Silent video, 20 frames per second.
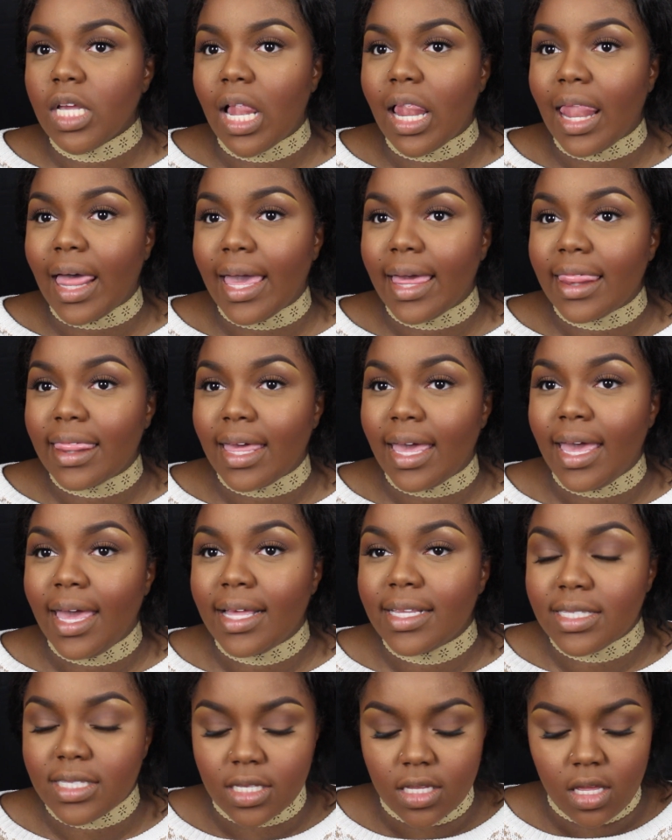Like
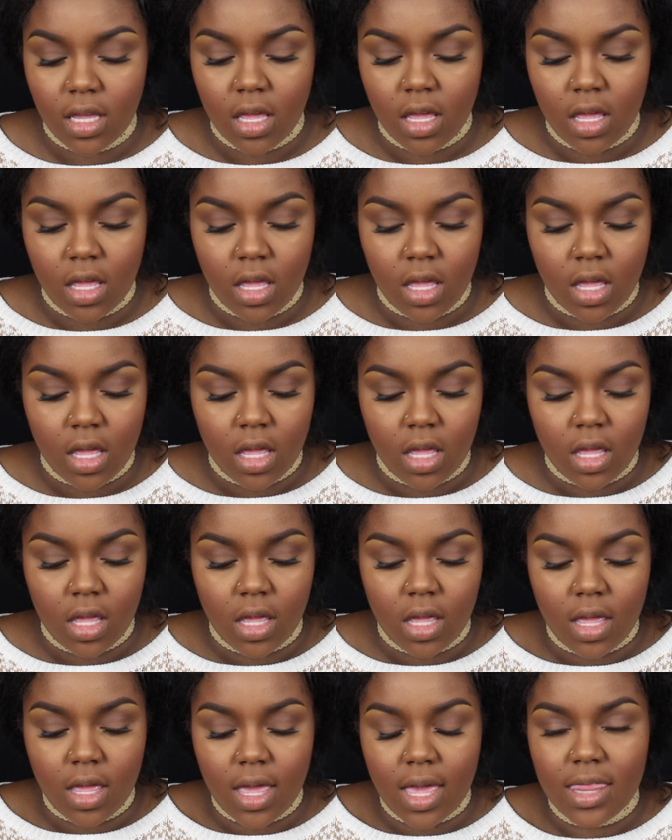that.
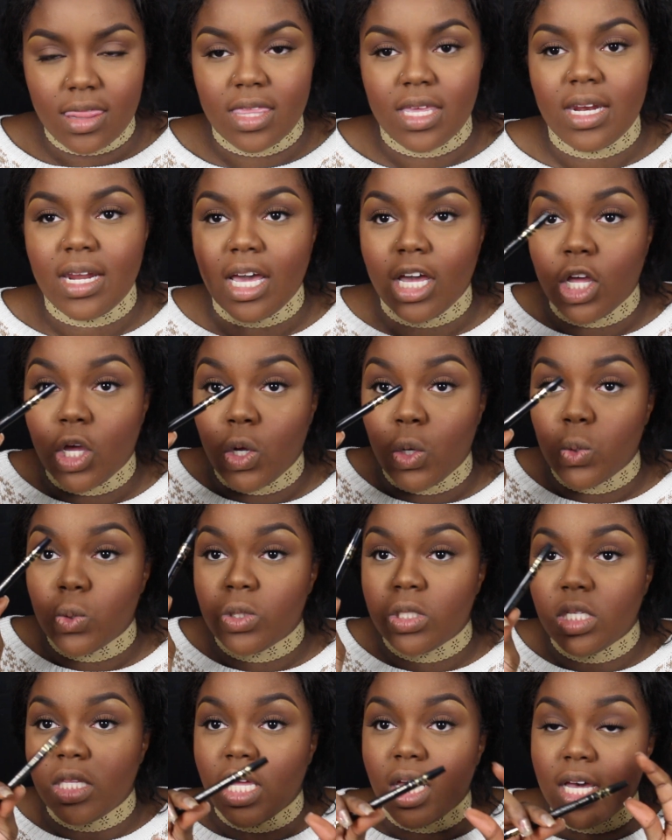And then I go
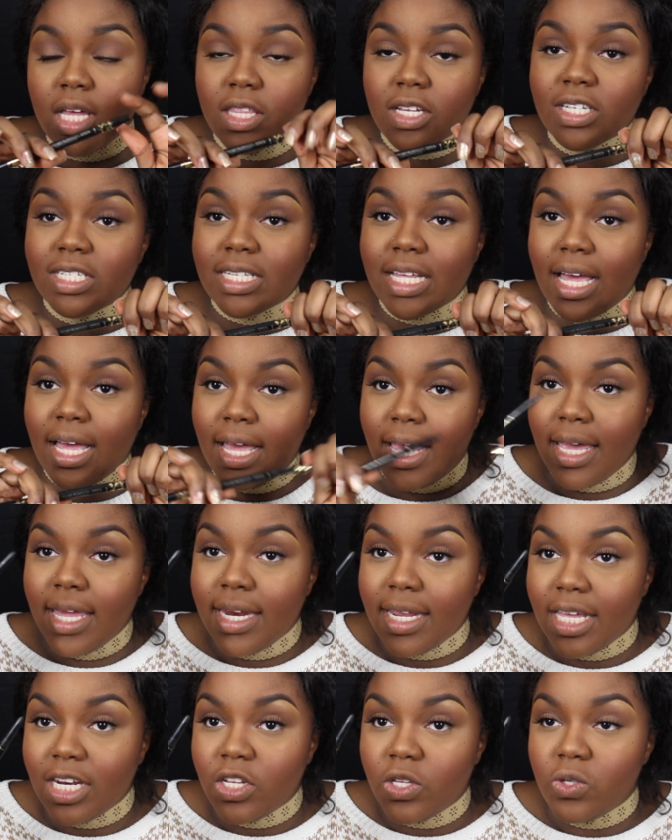to the other
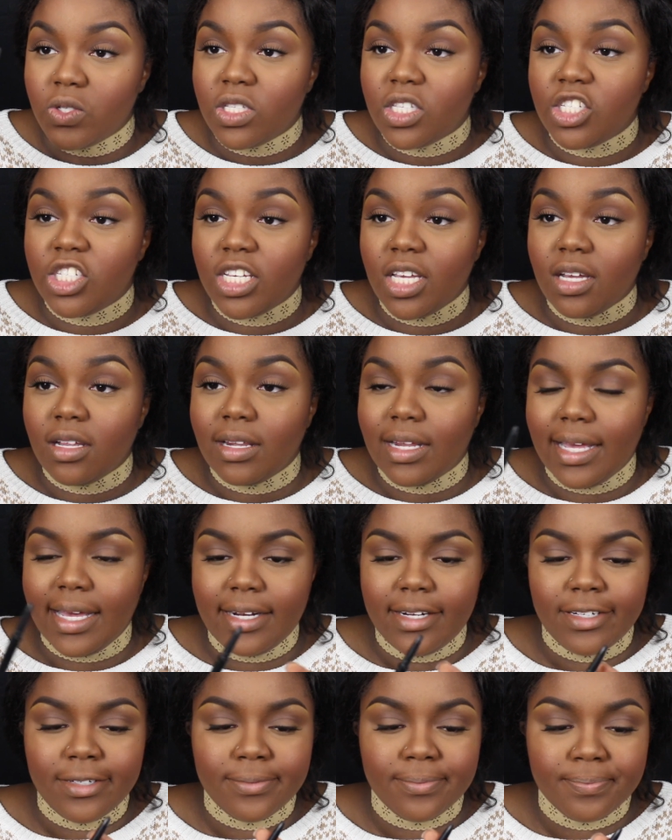side and use the gel
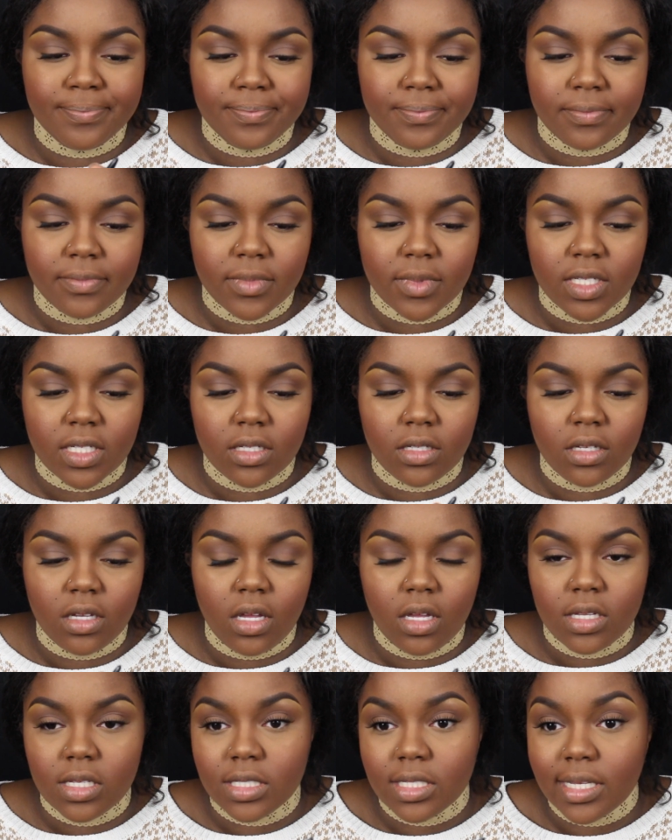liner
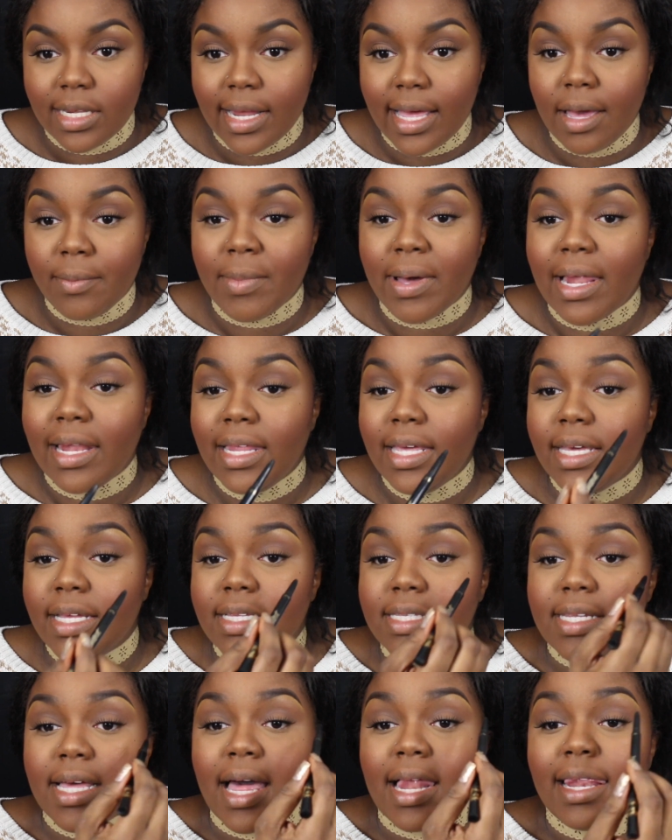to line my
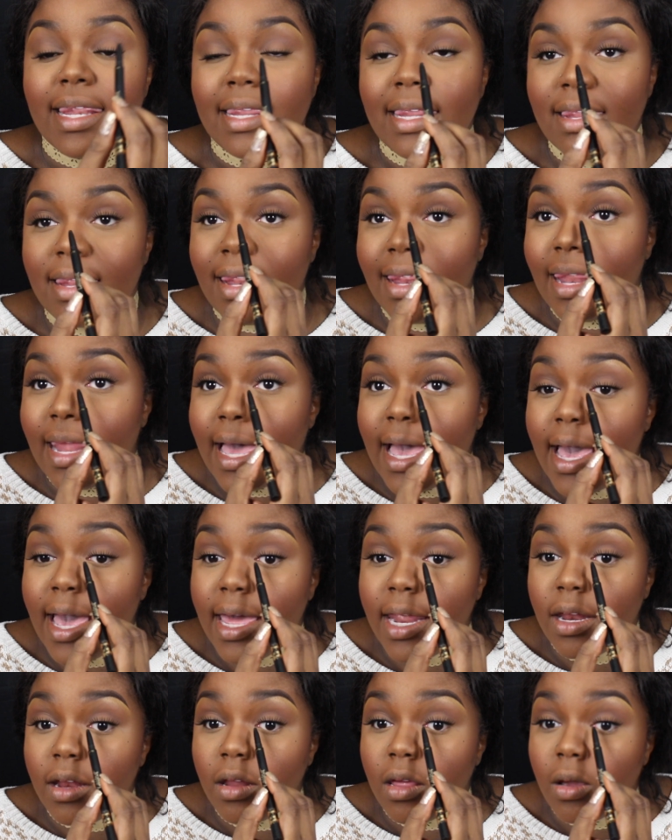lids. I
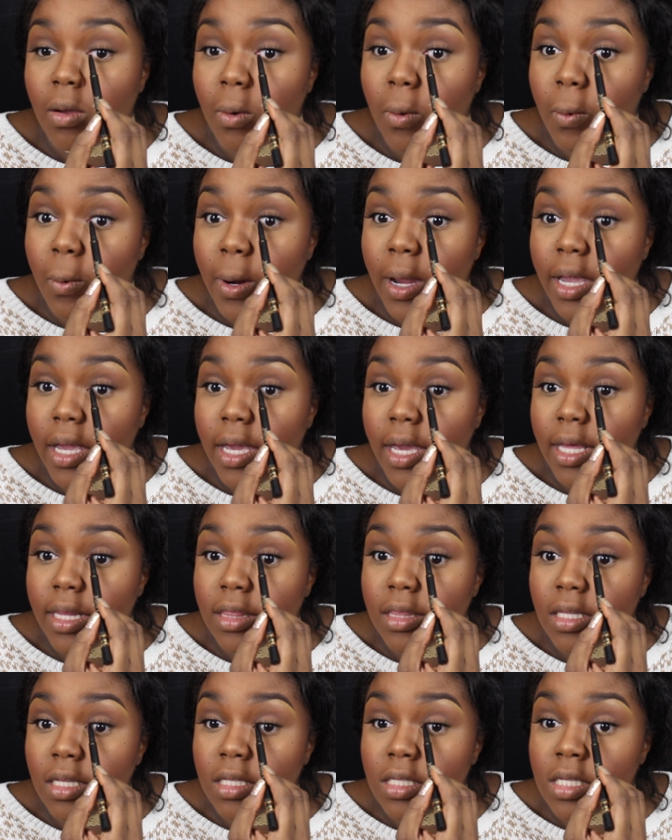line right
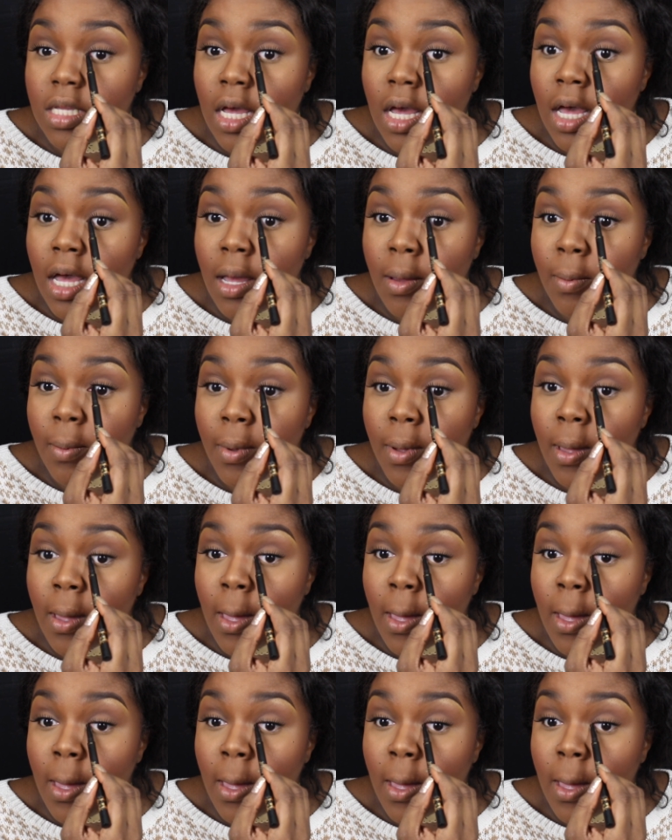at the top.